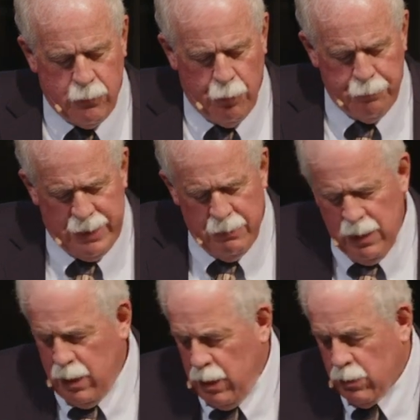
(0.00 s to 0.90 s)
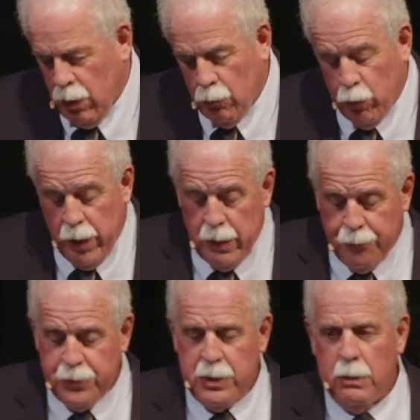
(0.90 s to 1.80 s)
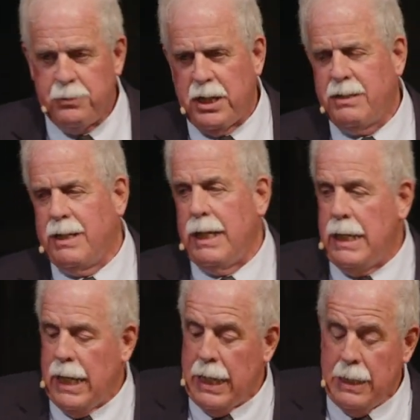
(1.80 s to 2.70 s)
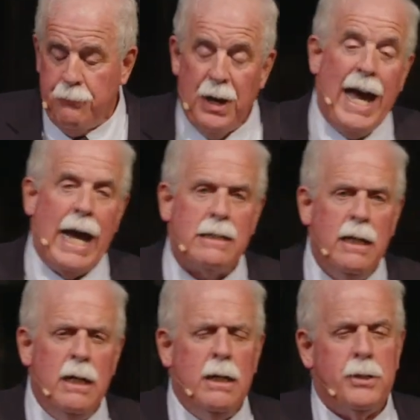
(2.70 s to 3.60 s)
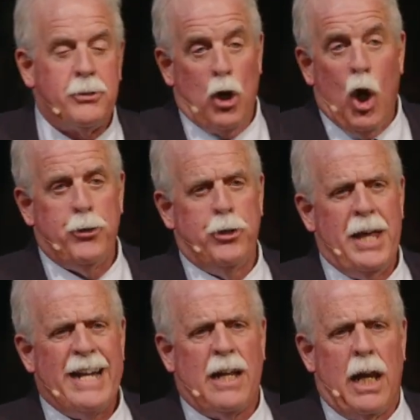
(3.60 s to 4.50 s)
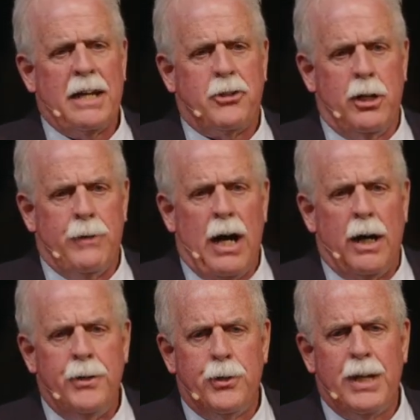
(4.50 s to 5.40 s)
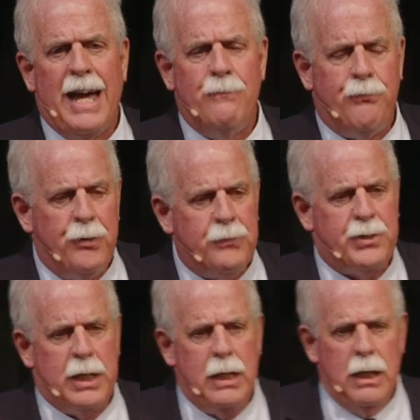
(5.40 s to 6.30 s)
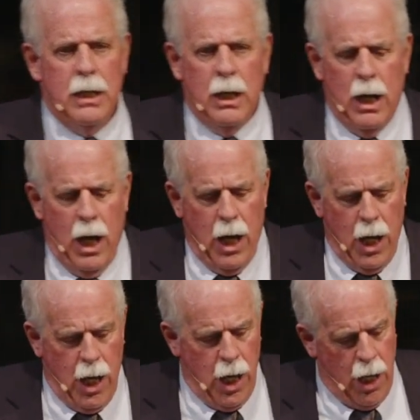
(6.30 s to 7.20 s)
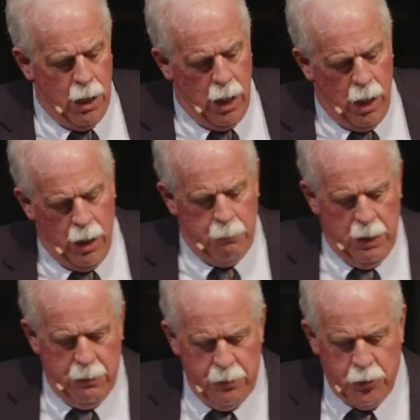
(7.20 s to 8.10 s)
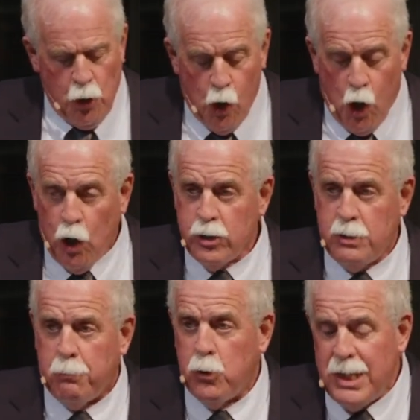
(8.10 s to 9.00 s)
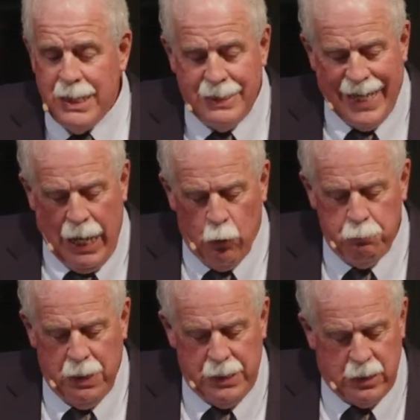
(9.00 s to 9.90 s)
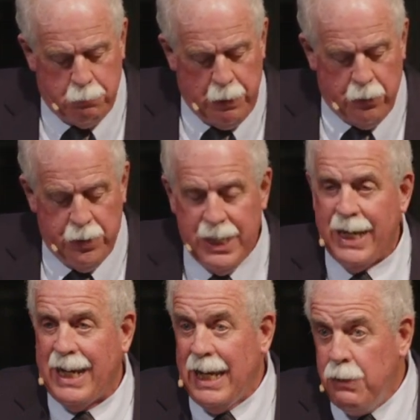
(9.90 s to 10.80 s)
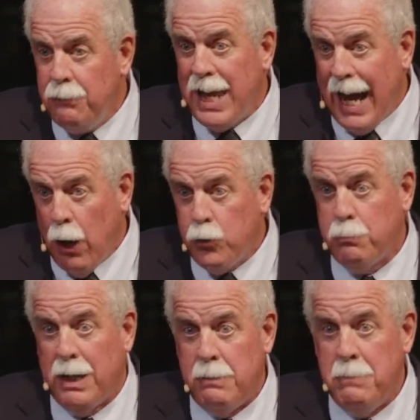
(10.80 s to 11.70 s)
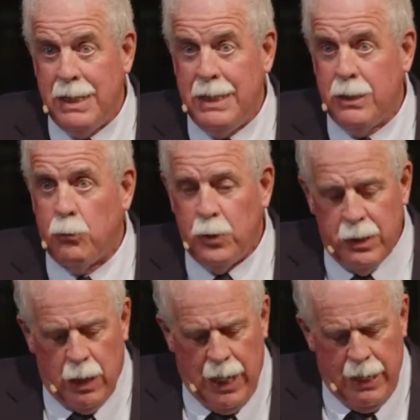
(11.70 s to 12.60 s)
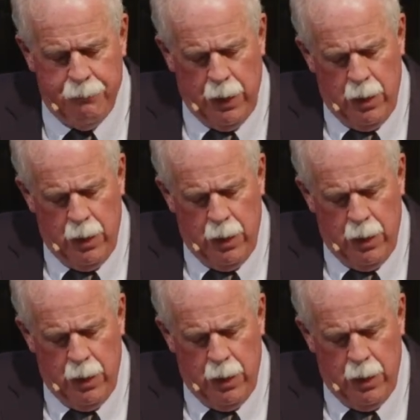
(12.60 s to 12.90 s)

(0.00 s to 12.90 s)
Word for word: what, but so we're headed for Psalm 16, and in fact, the Psalter, that collection of 150 uh, uh, songs breathed out by the Spirit and lived out by men in real life,